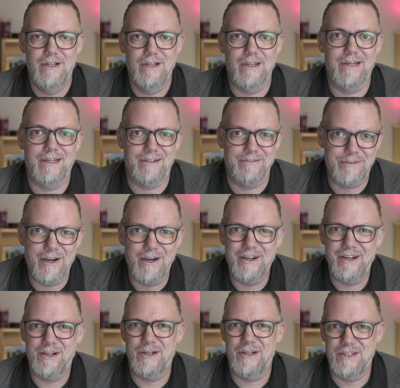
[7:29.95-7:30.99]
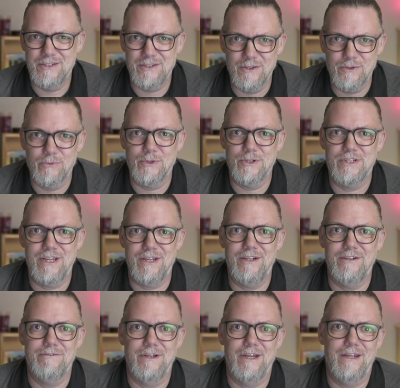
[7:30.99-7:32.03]
Like, I've kind of got into the routine
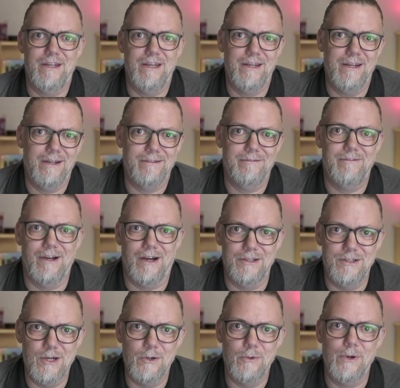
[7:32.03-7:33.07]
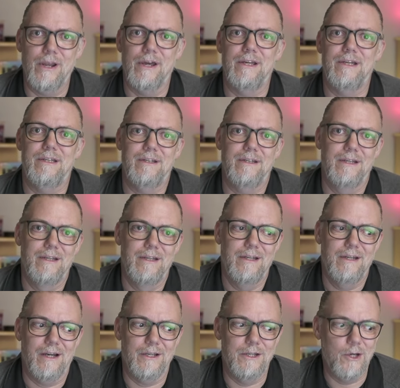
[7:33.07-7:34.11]
of it, and I, I know what I,
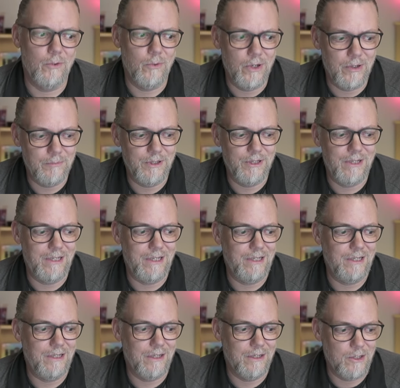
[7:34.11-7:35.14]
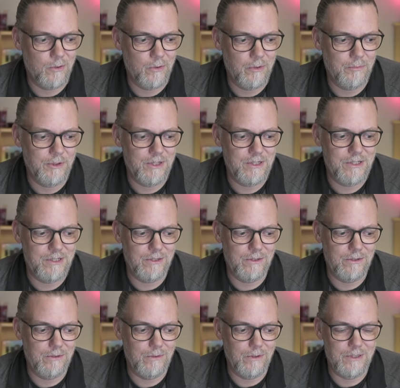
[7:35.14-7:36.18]
I know what I'm going to eat. I know what I'm going to
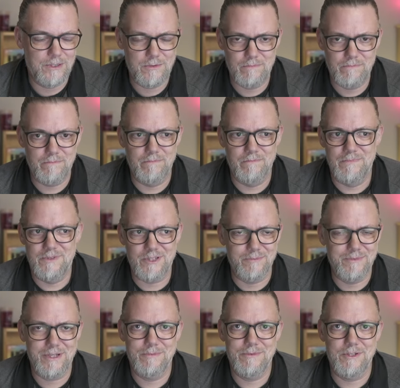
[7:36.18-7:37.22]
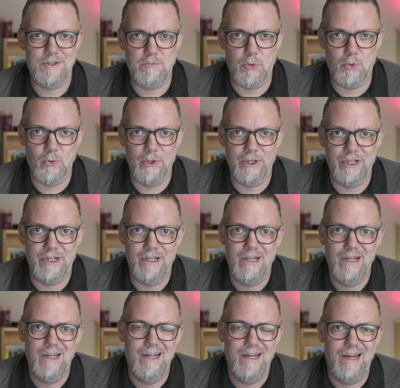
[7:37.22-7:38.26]
do. It's sometimes it's boring.
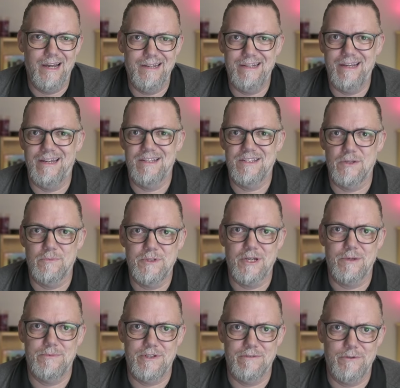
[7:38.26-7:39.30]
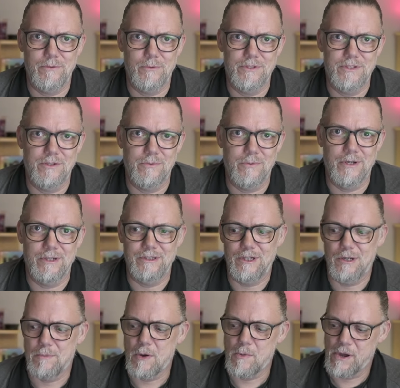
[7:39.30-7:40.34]
And yeah, sometimes every once in a while, you know,
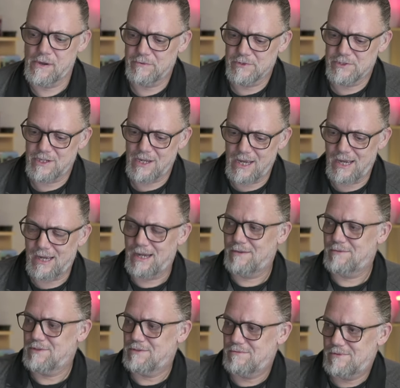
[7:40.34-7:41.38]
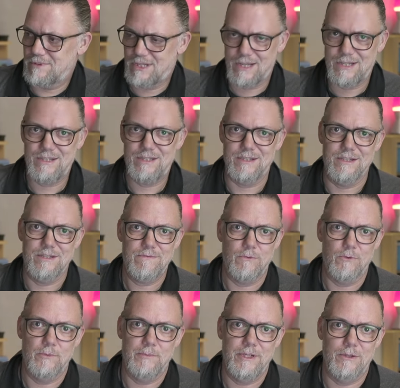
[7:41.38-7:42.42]
my wife will say, hey, have a taste this
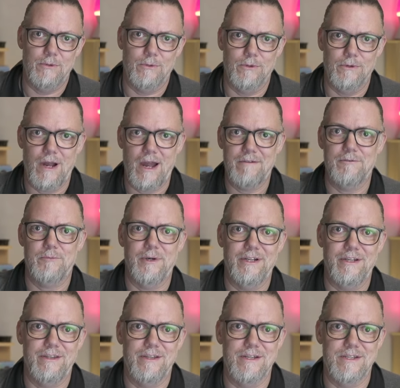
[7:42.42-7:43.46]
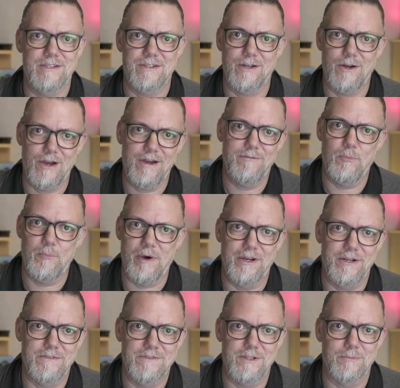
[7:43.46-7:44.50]
for me, or have a bite of this, and I'll have a bite
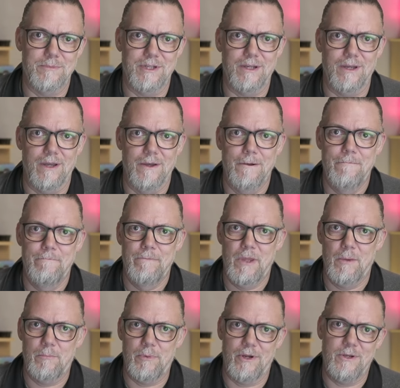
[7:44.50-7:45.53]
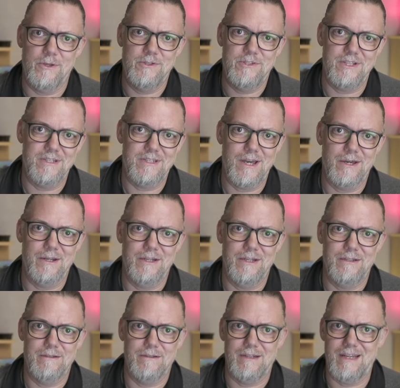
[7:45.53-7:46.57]
of something. But I don't sit down
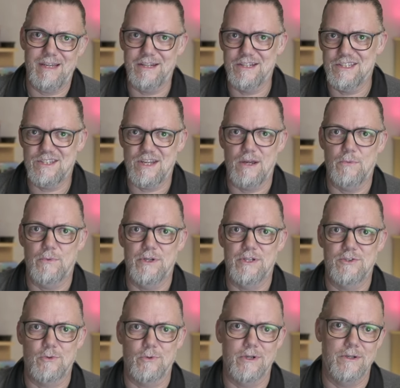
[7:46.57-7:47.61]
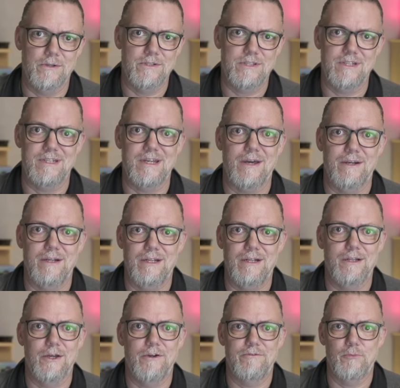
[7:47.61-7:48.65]
and eat a sandwich, or I don't sit down and eat a
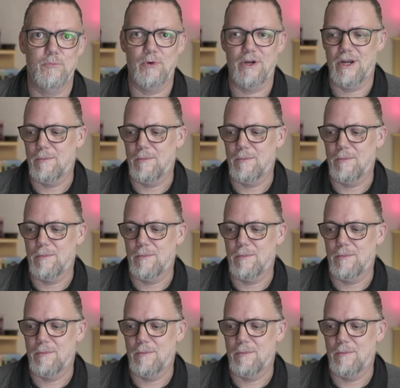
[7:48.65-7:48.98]
loaf of bread.